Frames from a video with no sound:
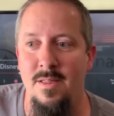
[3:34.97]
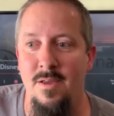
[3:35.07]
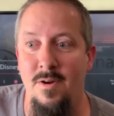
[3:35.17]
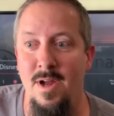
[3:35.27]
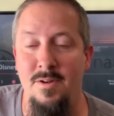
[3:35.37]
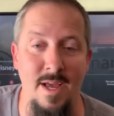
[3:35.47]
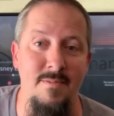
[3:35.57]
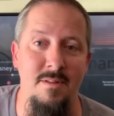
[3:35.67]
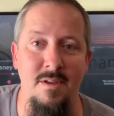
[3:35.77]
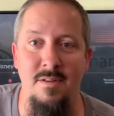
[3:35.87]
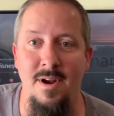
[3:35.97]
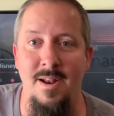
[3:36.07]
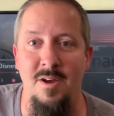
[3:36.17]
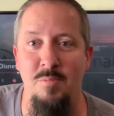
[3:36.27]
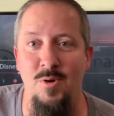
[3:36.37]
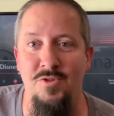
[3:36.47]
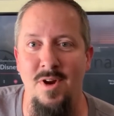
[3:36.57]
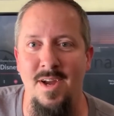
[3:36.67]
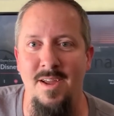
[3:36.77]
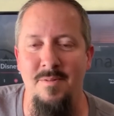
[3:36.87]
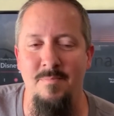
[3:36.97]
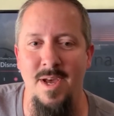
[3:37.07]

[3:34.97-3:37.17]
the ground obviously started out bone dry.